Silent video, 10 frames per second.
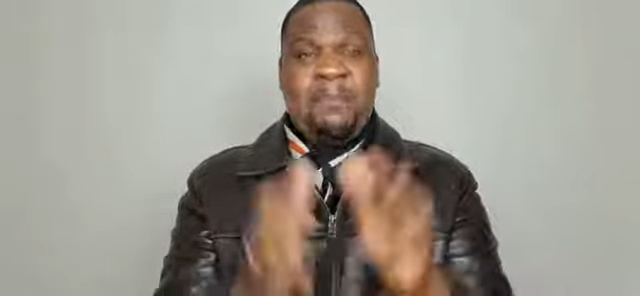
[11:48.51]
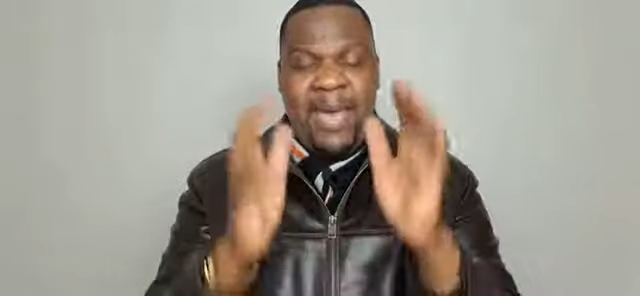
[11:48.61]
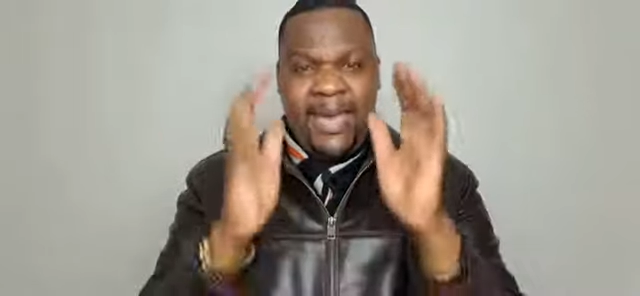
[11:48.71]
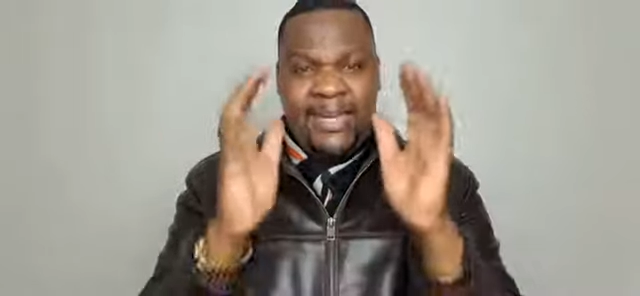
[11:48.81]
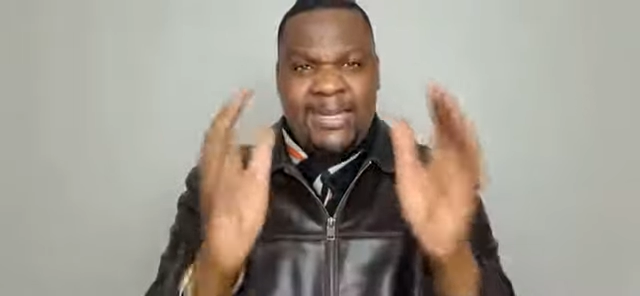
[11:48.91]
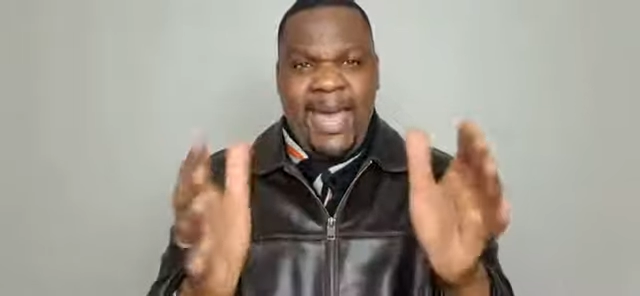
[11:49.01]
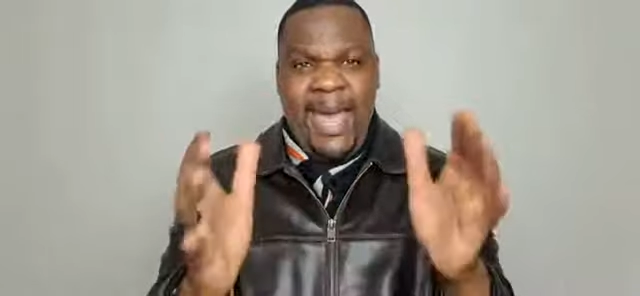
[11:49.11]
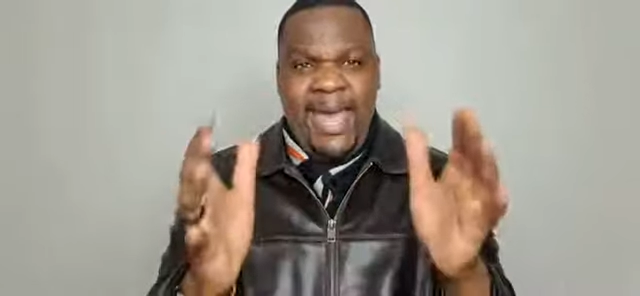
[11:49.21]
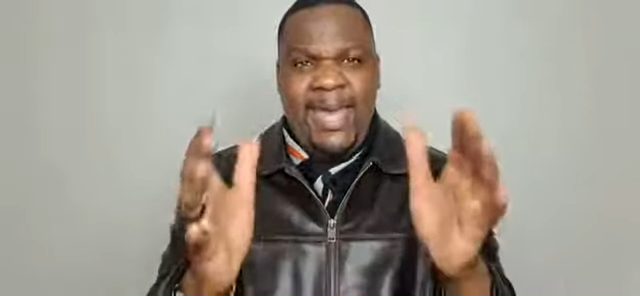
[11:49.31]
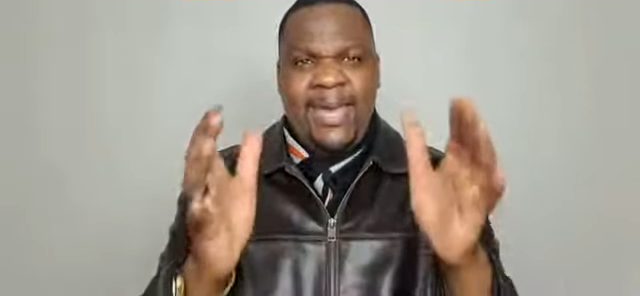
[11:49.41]

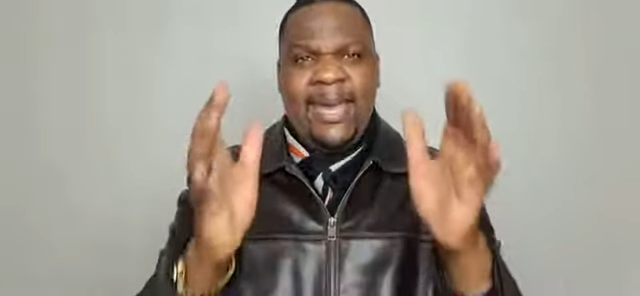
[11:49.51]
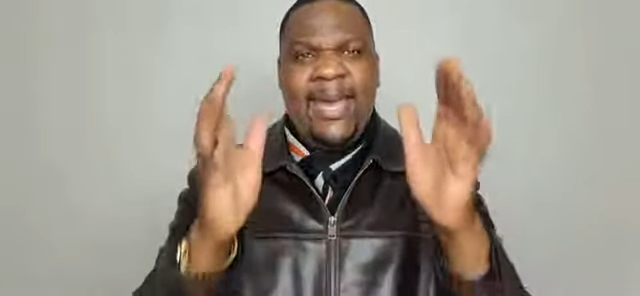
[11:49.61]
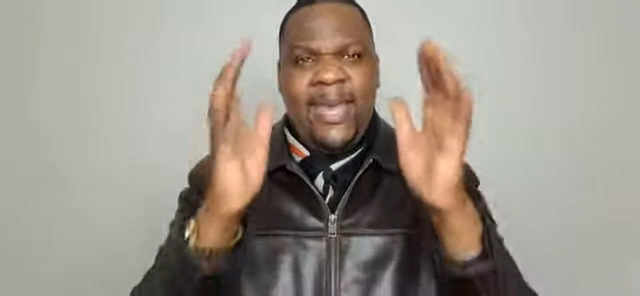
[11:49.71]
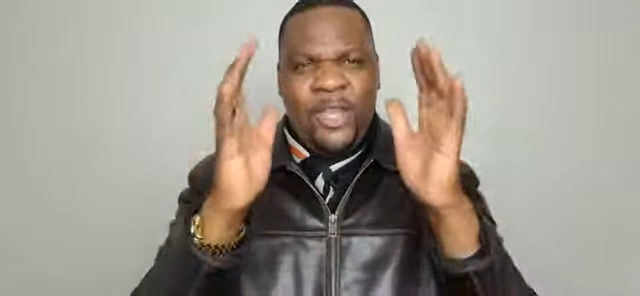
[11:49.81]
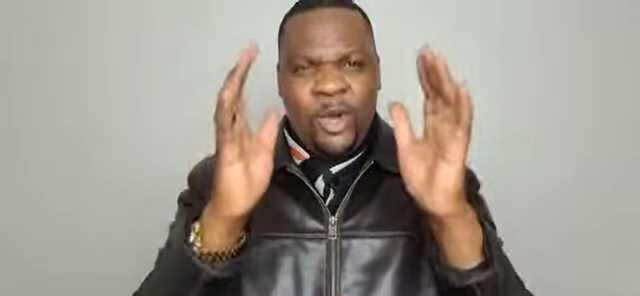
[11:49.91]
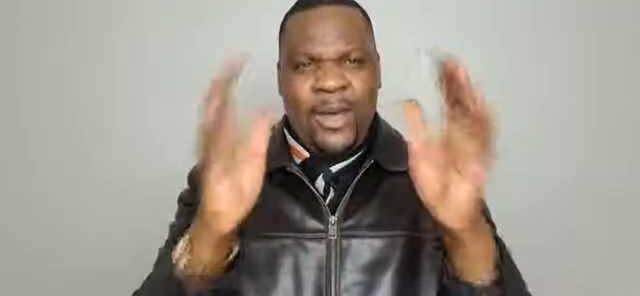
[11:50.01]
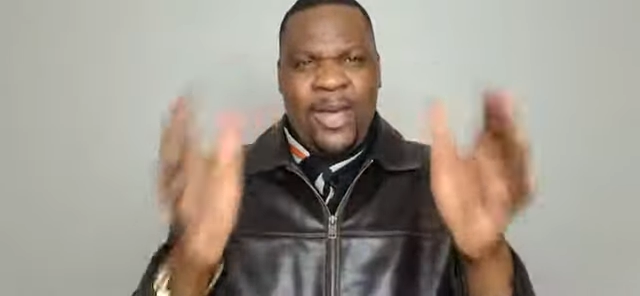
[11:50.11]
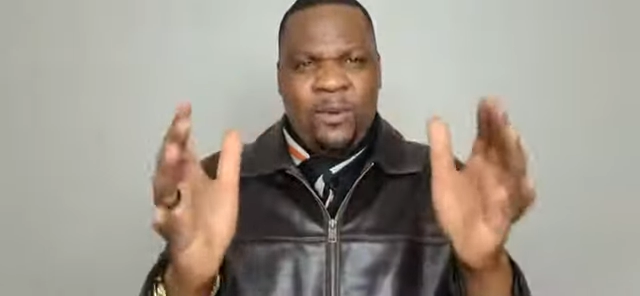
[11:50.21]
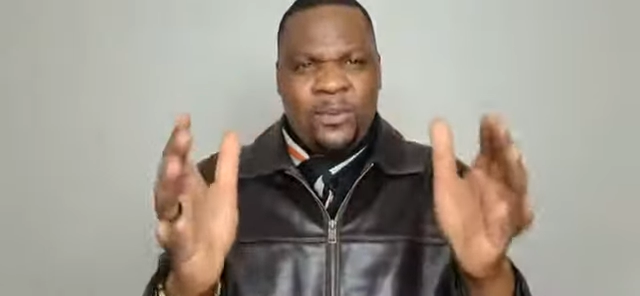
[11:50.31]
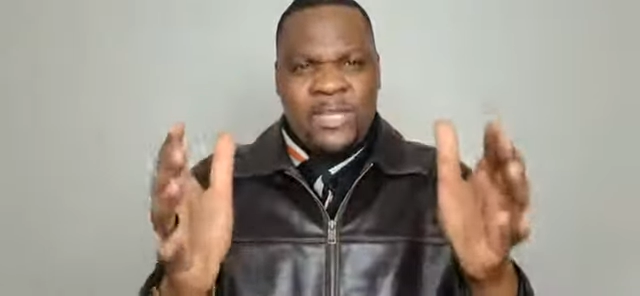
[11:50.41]
Maintain your
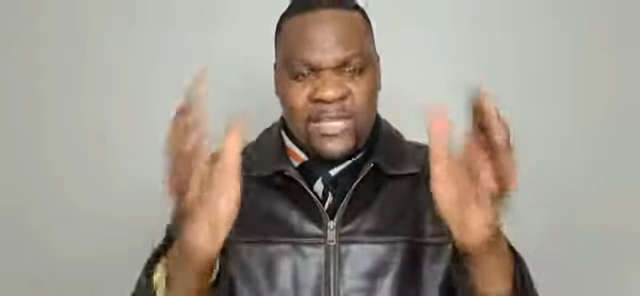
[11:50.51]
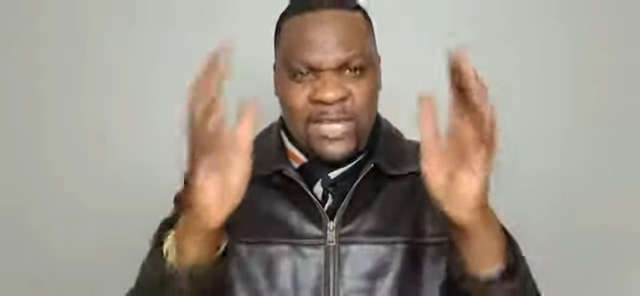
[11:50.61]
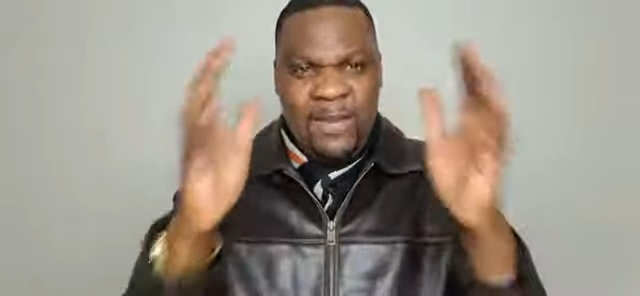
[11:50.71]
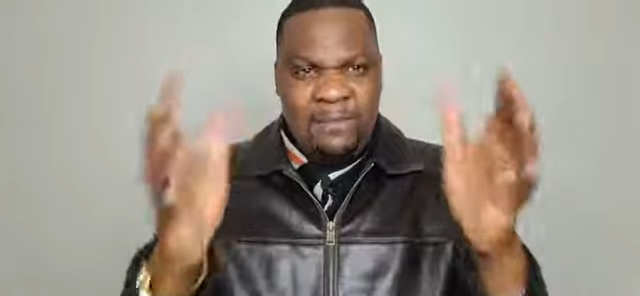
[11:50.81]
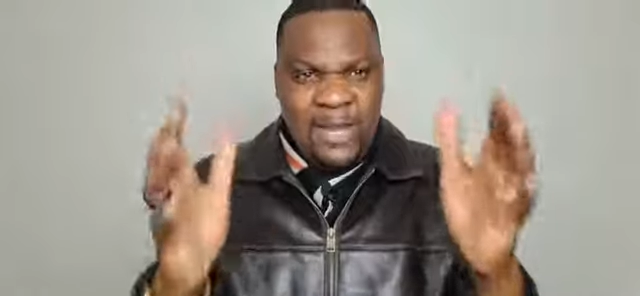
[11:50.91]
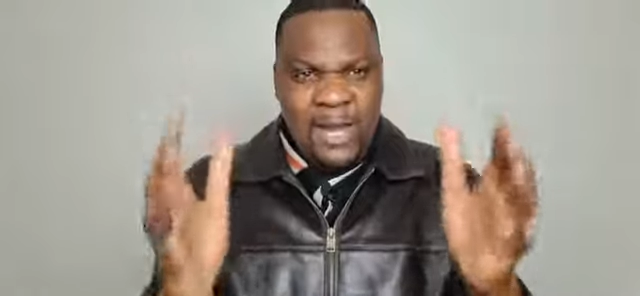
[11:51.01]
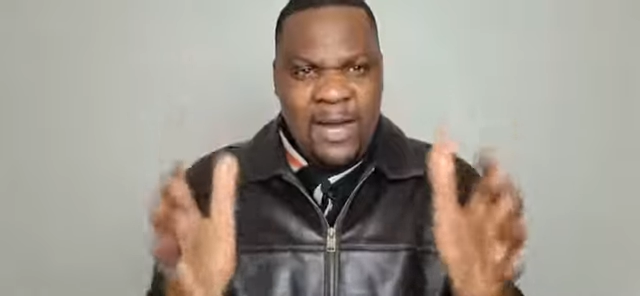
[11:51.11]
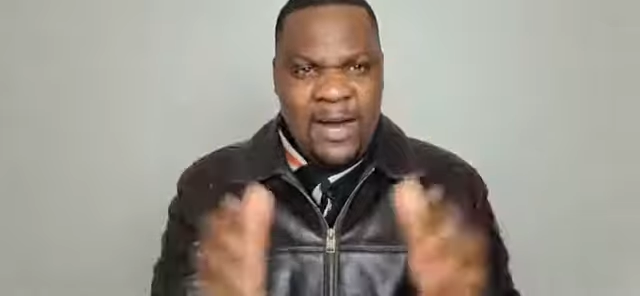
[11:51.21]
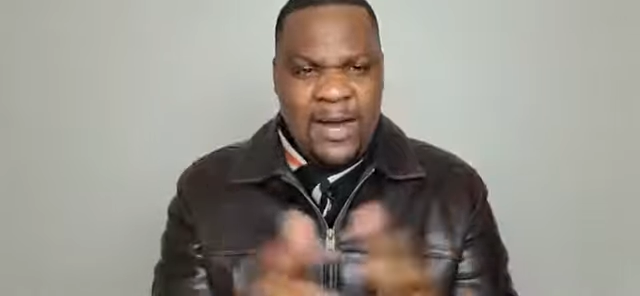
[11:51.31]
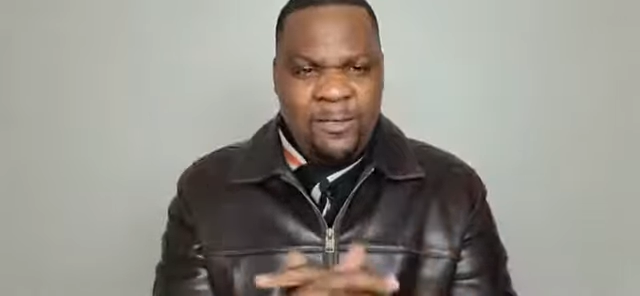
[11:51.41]
health. Sleep
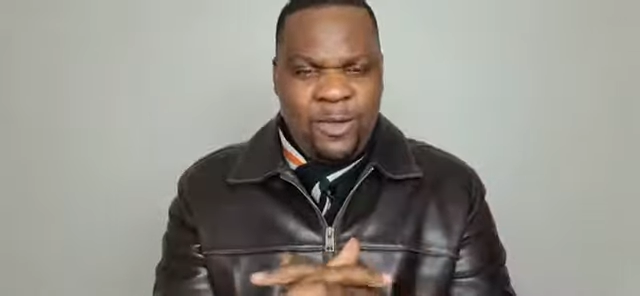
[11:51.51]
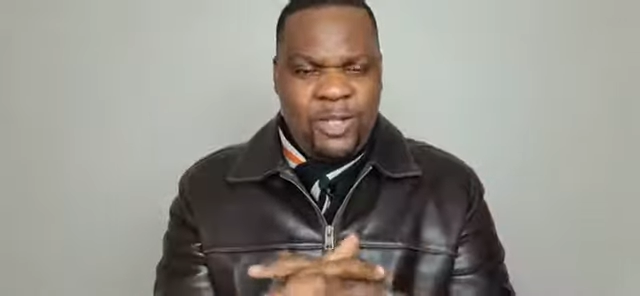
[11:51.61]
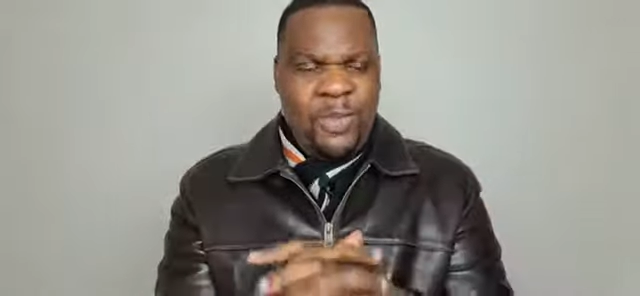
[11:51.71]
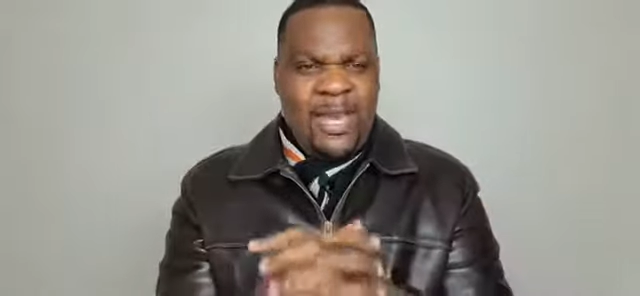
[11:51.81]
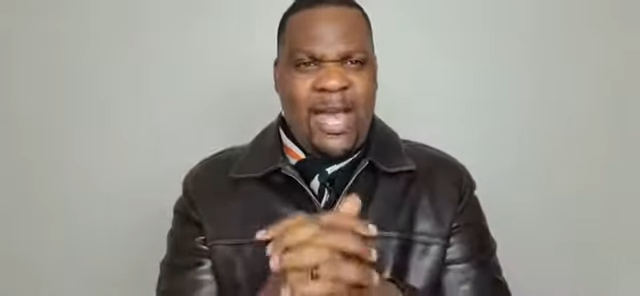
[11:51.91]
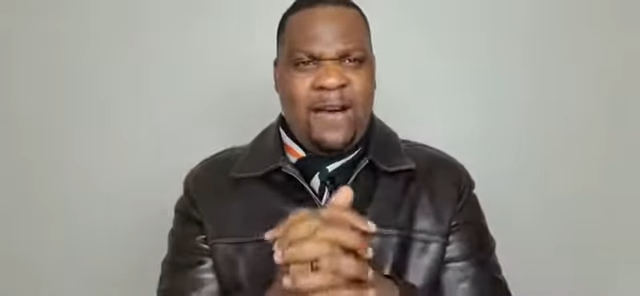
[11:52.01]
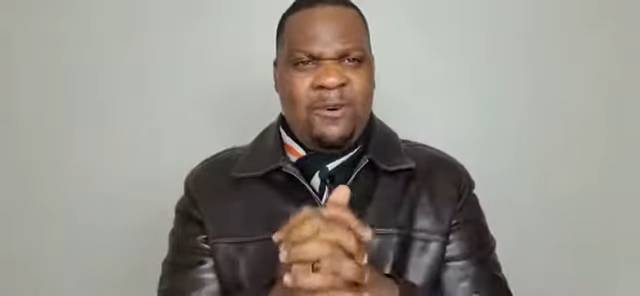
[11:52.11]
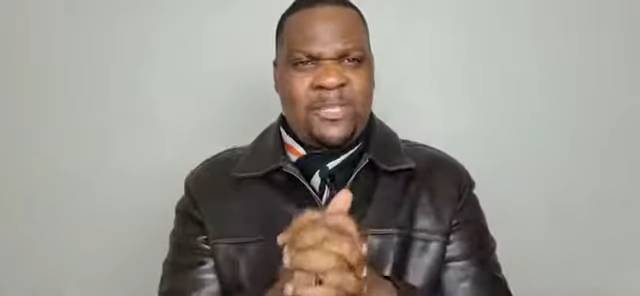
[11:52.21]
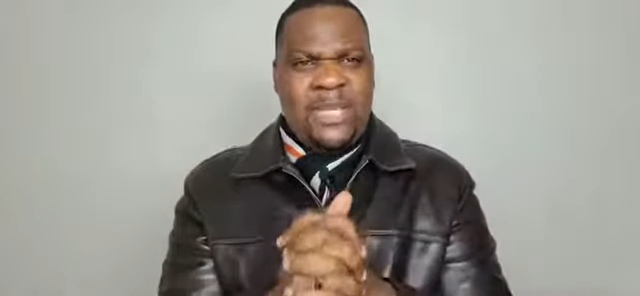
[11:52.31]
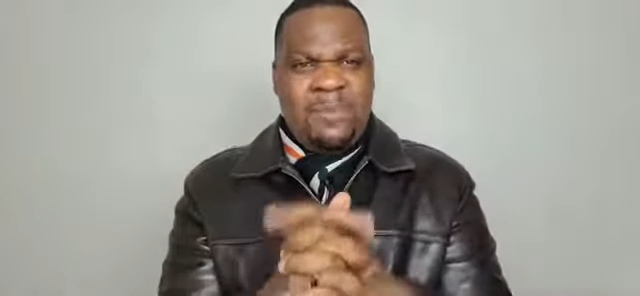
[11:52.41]
those many hours.